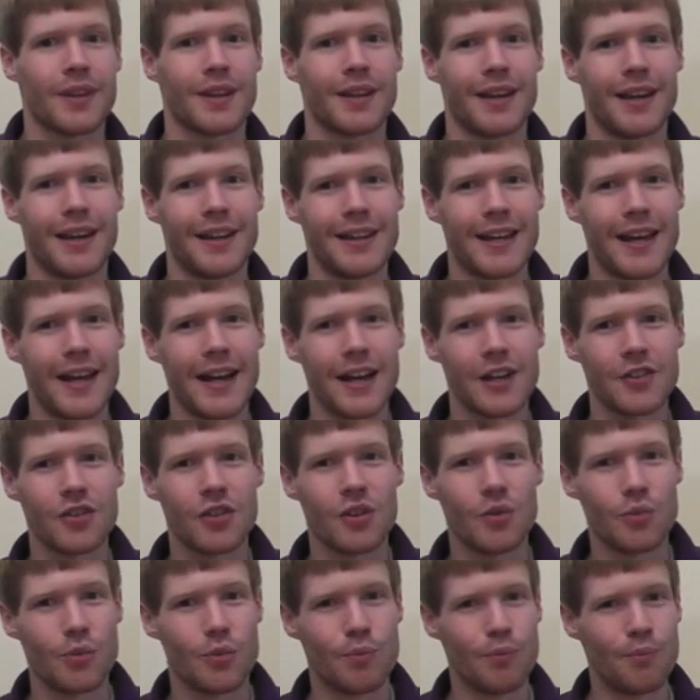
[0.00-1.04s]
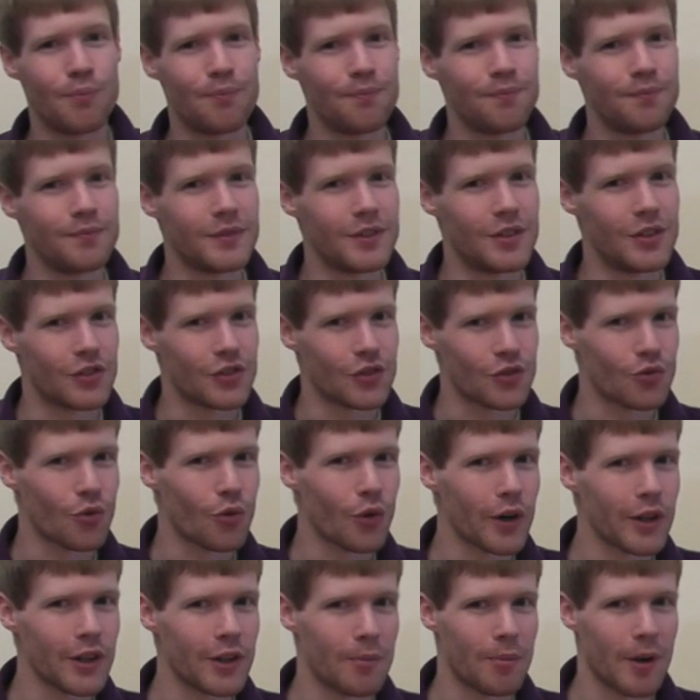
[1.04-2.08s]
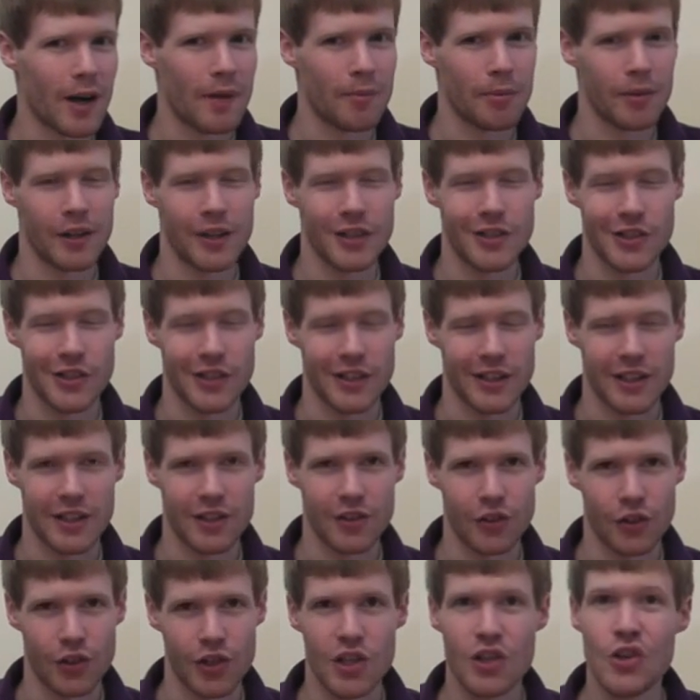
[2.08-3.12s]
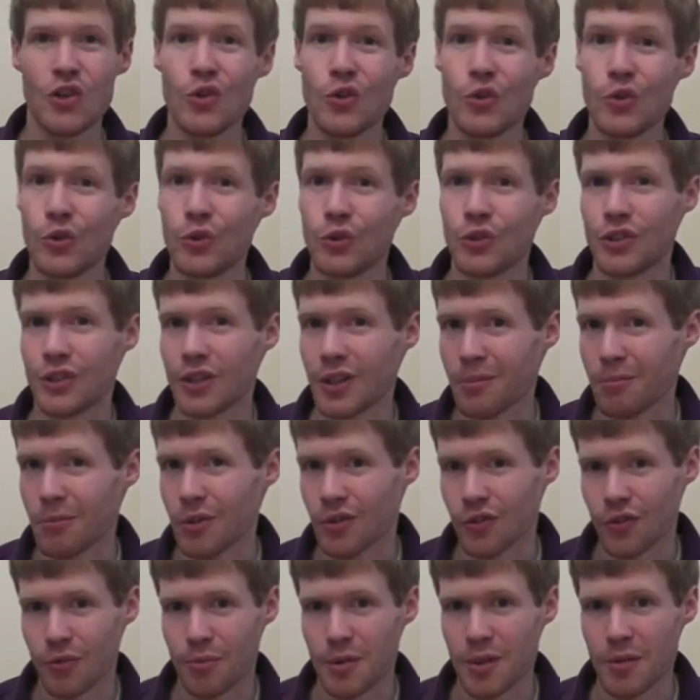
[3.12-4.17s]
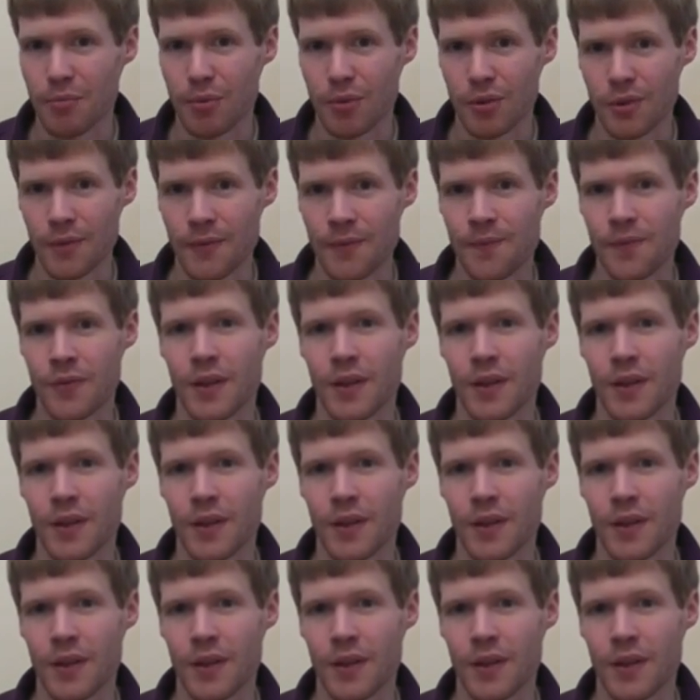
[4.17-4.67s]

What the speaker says: and that actually destroyed the population. It killed huge numbers of people.